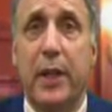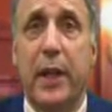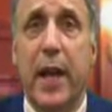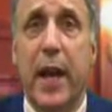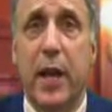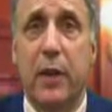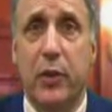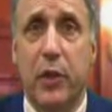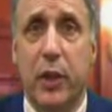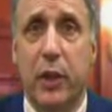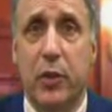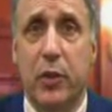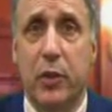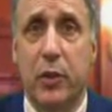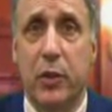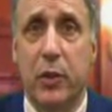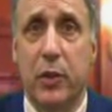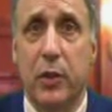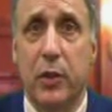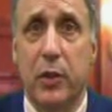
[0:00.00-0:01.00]
the assets
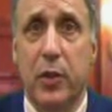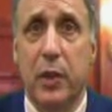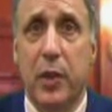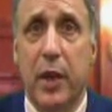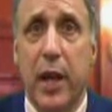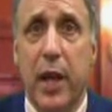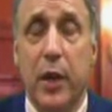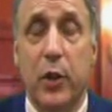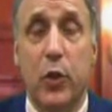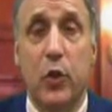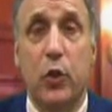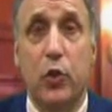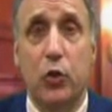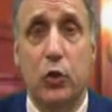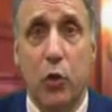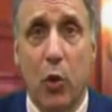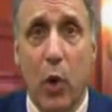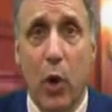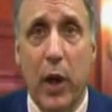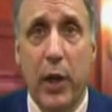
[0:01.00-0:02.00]
and
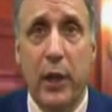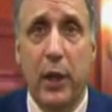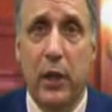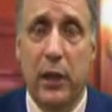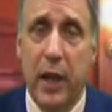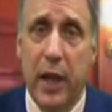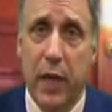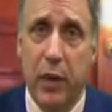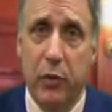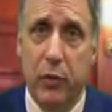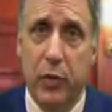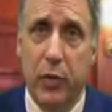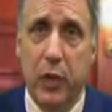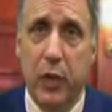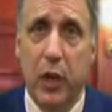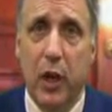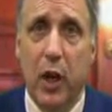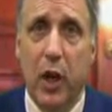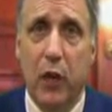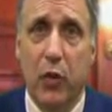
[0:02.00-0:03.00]
destroy the life
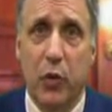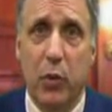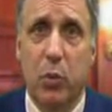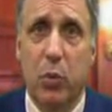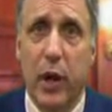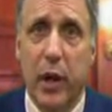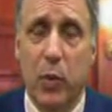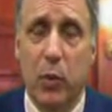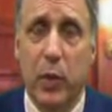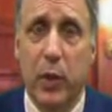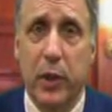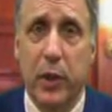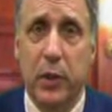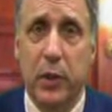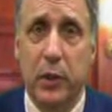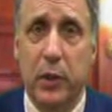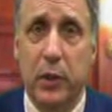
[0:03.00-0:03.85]
of the breadwinner.